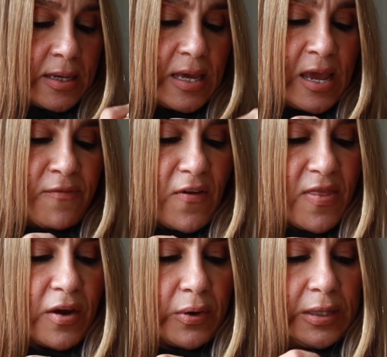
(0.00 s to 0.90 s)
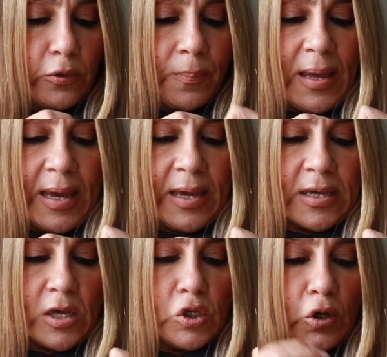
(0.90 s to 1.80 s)
if they're a little
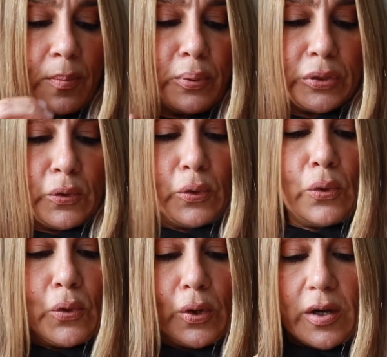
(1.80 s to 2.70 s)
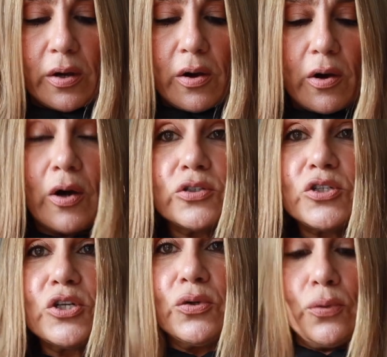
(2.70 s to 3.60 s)
big, you can put the hook
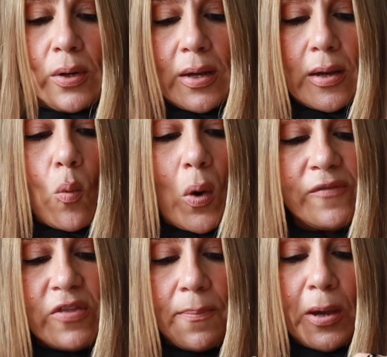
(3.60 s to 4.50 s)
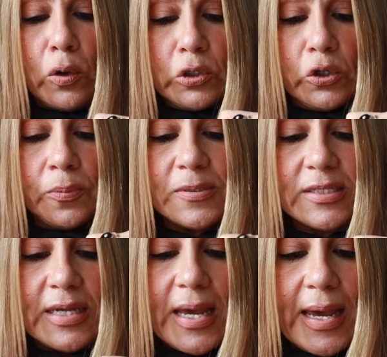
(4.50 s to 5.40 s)
onto one of the belt
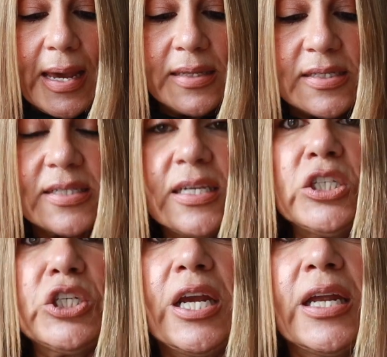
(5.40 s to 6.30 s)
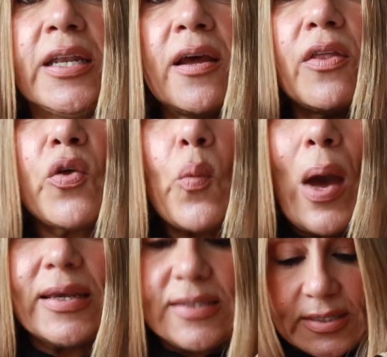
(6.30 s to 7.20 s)
loops and cinch in the
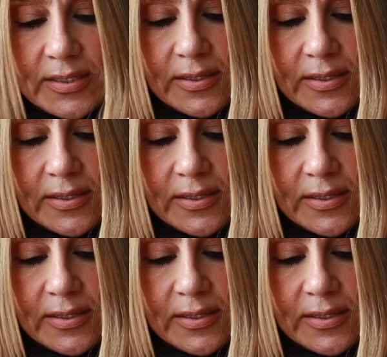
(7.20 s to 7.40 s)
waist.